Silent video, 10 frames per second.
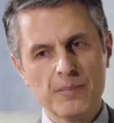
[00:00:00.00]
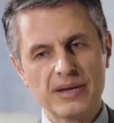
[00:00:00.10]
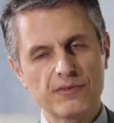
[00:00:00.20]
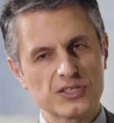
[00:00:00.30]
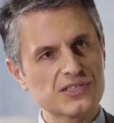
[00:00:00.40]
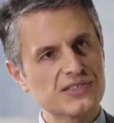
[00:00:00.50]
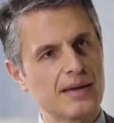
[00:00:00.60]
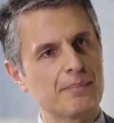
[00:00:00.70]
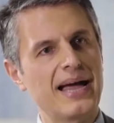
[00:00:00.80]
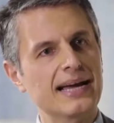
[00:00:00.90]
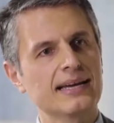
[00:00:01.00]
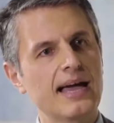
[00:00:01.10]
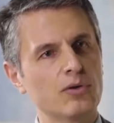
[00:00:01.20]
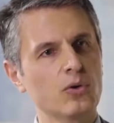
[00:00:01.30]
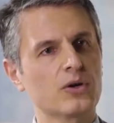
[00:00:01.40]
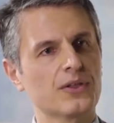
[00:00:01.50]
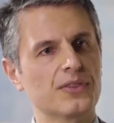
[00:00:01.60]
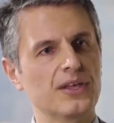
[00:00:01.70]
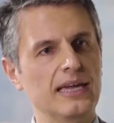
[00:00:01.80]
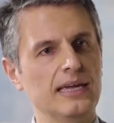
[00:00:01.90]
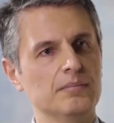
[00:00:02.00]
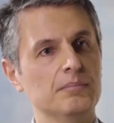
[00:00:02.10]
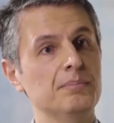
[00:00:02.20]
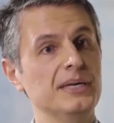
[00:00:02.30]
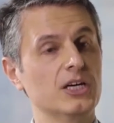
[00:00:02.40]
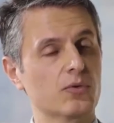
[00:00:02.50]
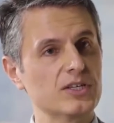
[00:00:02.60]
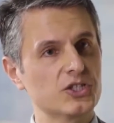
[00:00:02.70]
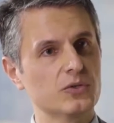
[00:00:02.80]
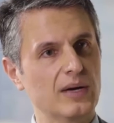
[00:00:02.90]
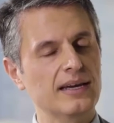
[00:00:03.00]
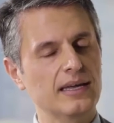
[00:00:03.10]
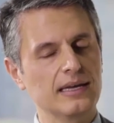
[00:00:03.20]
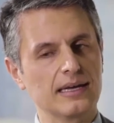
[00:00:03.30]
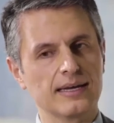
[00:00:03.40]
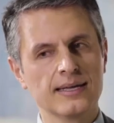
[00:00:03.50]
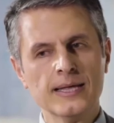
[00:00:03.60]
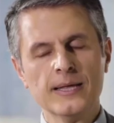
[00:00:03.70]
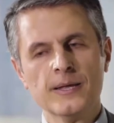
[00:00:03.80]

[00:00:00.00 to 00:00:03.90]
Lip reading: But if I just step back and have a look at the bigger issue at here,